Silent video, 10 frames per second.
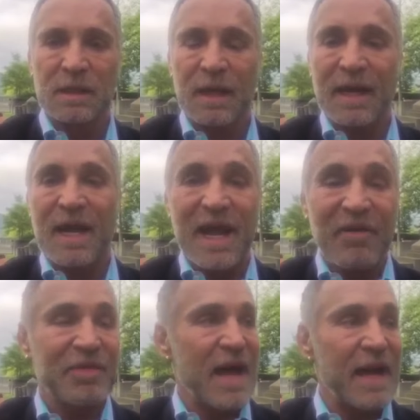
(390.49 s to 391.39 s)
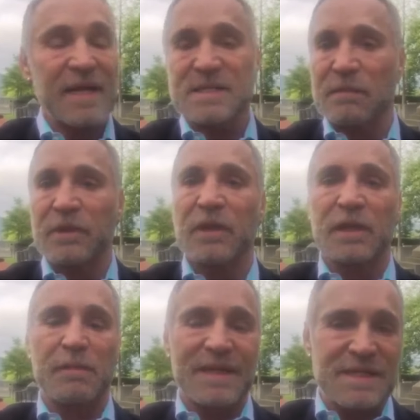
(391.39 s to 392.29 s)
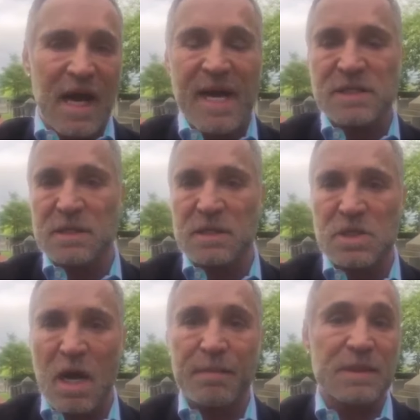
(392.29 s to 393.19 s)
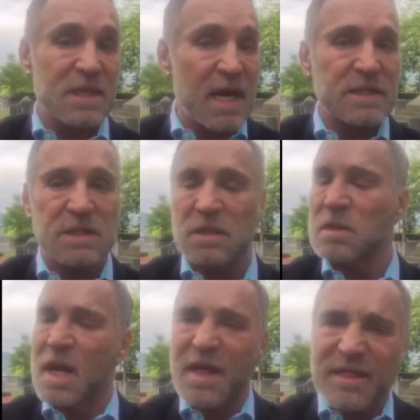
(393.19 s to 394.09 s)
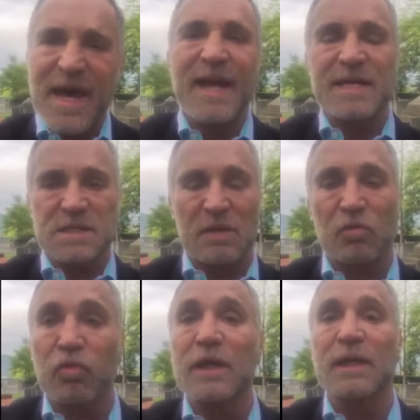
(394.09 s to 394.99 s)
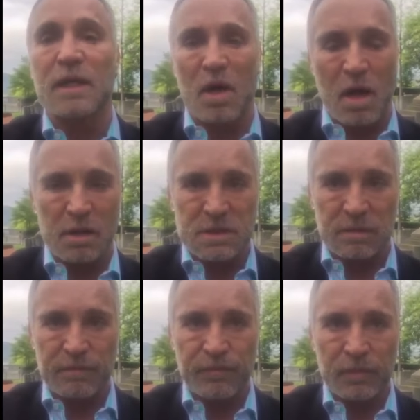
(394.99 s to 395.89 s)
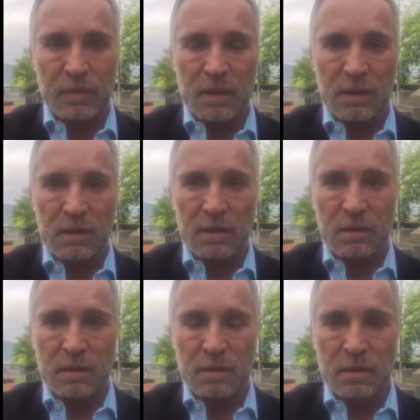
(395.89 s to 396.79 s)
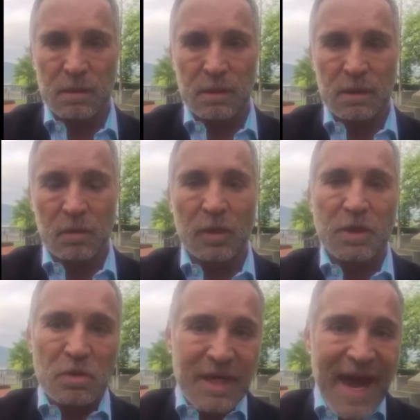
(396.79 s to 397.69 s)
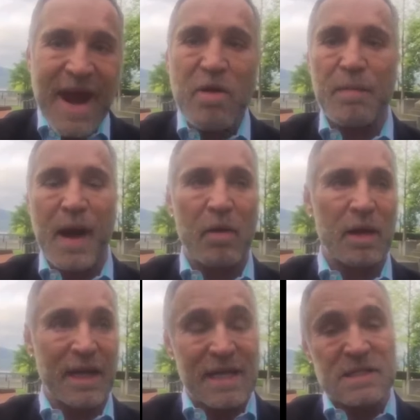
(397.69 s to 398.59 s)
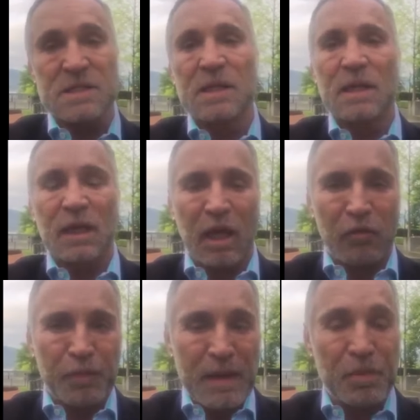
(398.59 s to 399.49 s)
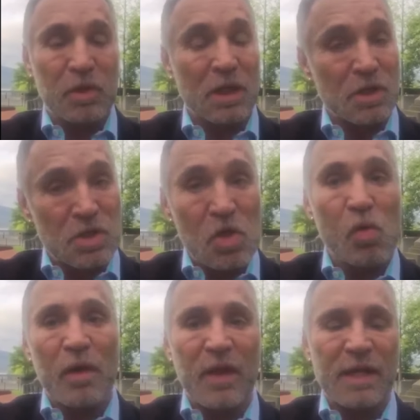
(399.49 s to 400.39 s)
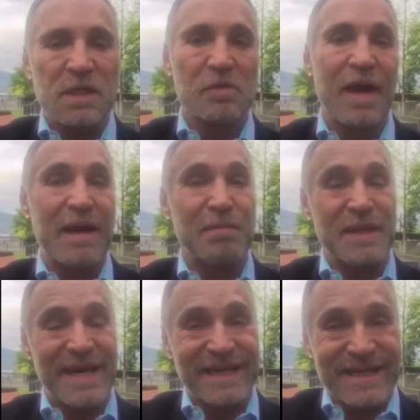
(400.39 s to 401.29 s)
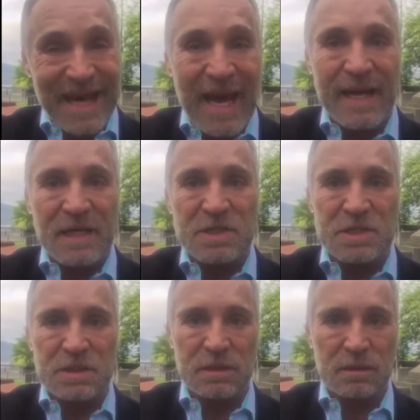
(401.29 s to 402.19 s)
And if that is something that can be tied to the job and tied to you, that is really awesome. What you care about is if people can do what they do and be engaged.